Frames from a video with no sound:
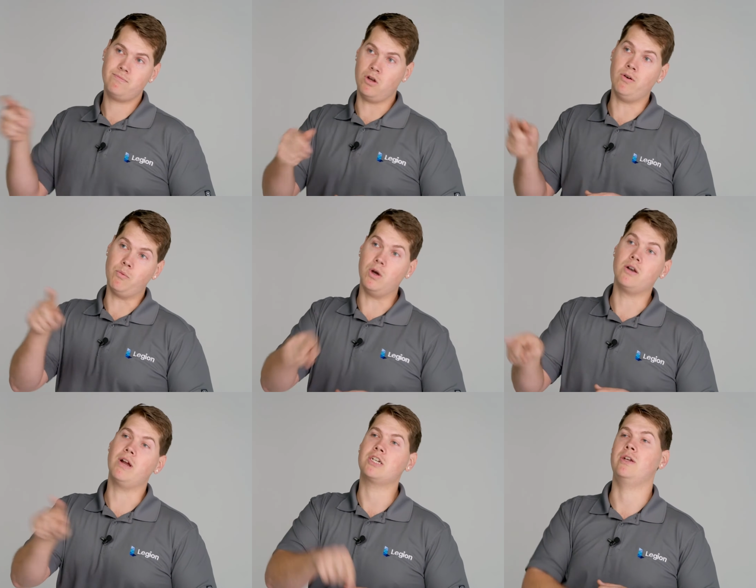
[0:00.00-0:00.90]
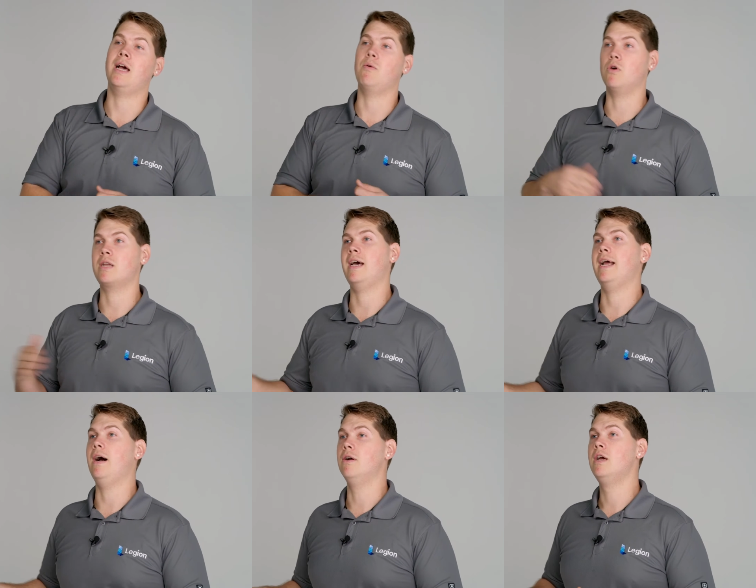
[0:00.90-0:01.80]
going one direction. You gotta work that
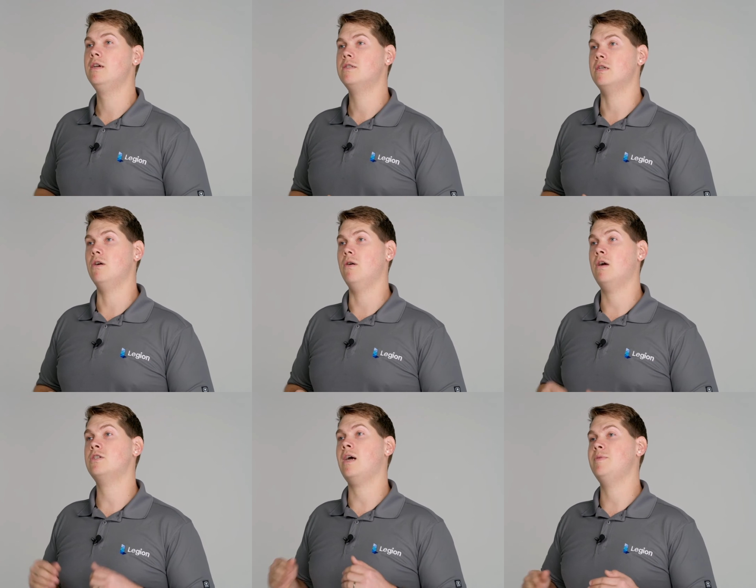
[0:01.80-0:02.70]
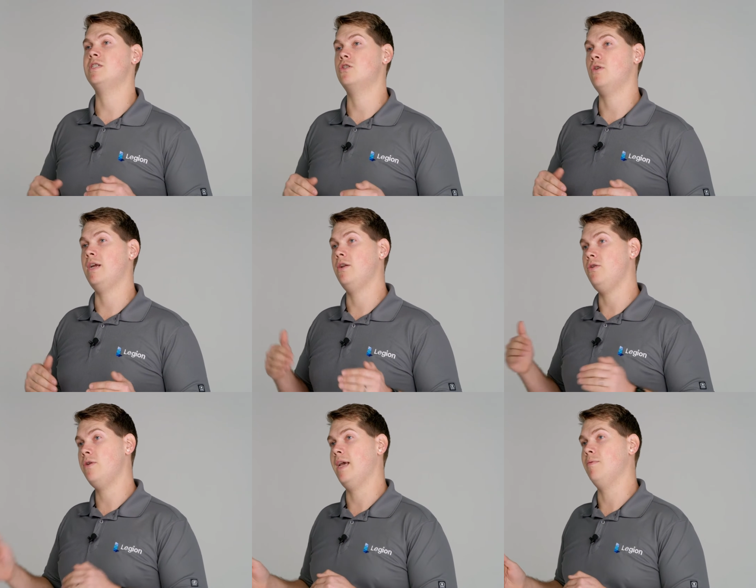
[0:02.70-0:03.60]
out. So our job is to train the
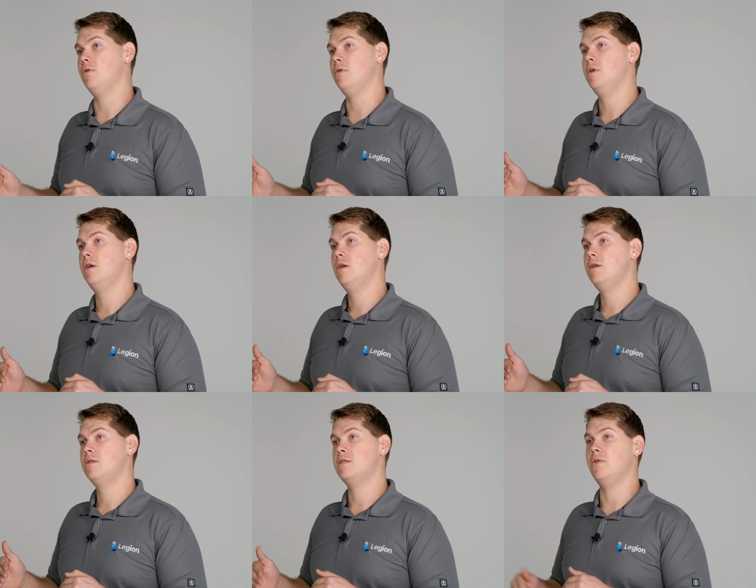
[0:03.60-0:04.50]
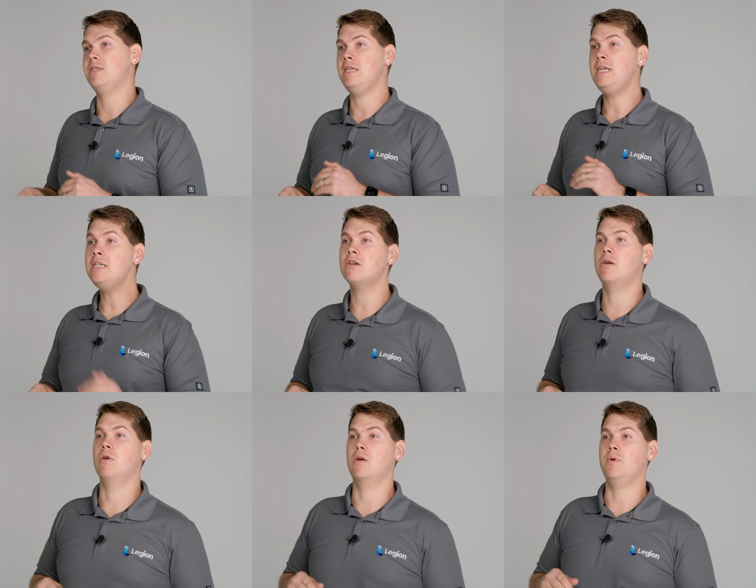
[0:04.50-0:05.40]
new cable so it's easier
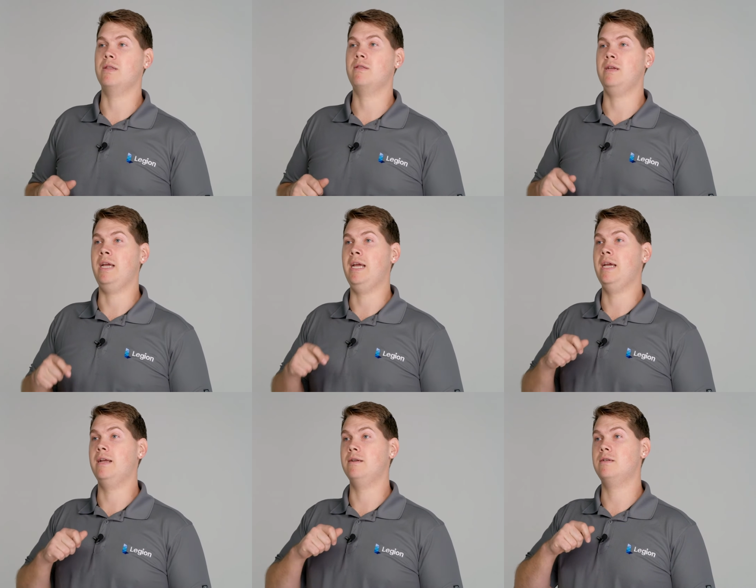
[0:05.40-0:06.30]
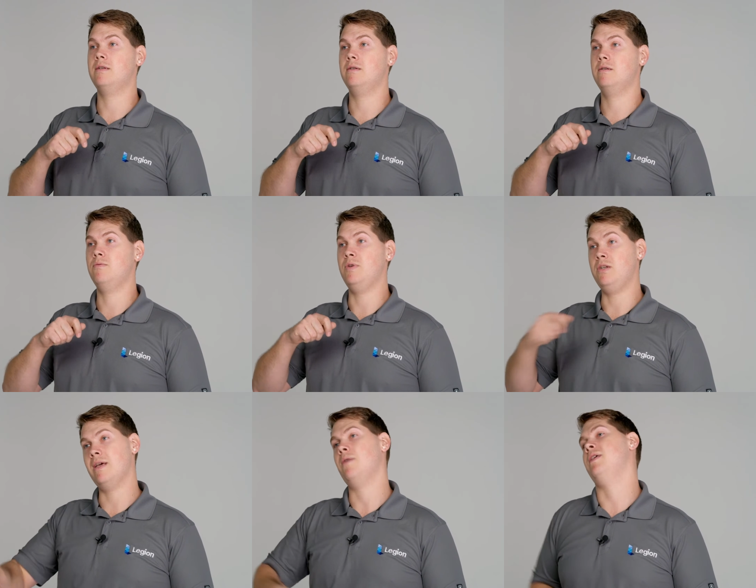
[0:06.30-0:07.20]
to work with, and we
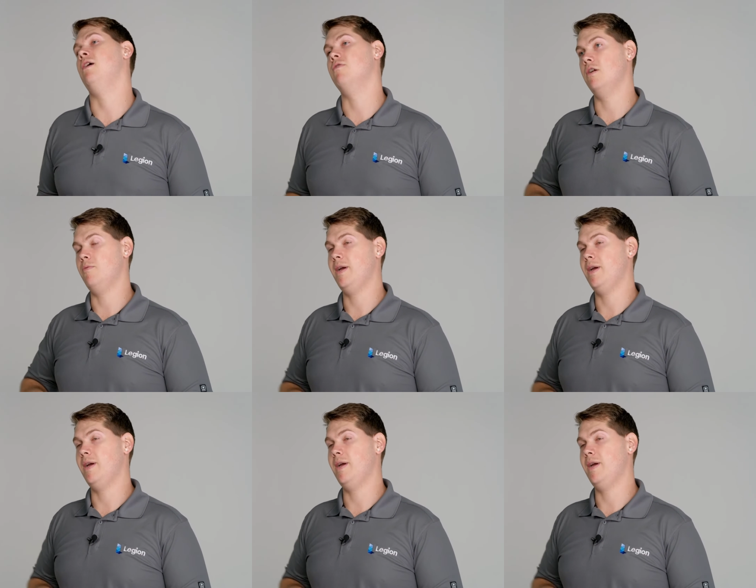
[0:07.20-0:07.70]
do that with the over-under